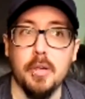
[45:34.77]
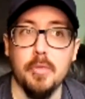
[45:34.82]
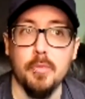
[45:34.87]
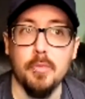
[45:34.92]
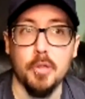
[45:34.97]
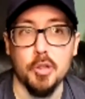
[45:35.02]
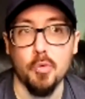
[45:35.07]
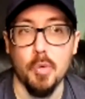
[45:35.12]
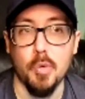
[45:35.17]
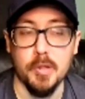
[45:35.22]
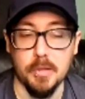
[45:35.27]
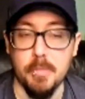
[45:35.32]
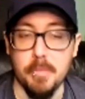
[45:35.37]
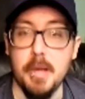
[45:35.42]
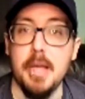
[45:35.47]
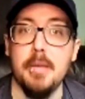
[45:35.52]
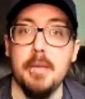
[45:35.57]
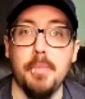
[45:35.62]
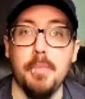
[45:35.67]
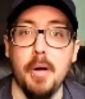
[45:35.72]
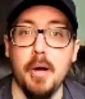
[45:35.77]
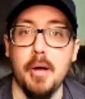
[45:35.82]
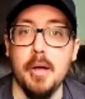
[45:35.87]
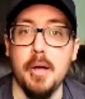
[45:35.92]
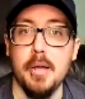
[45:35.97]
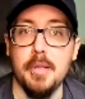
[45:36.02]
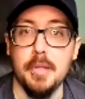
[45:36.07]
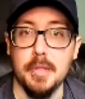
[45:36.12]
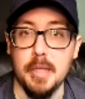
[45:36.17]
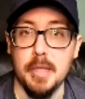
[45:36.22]
which wasn't made
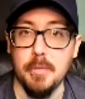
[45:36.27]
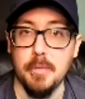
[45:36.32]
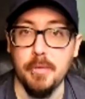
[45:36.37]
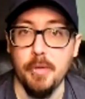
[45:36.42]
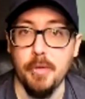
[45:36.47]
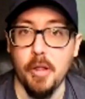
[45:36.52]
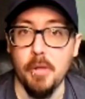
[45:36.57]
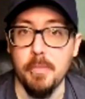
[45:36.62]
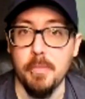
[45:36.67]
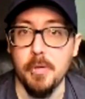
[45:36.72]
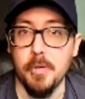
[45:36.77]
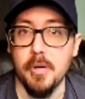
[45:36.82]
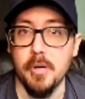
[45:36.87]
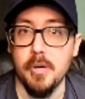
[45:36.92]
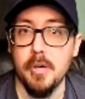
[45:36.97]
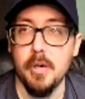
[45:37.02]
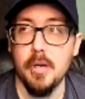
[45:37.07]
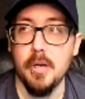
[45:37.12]
by the same developer,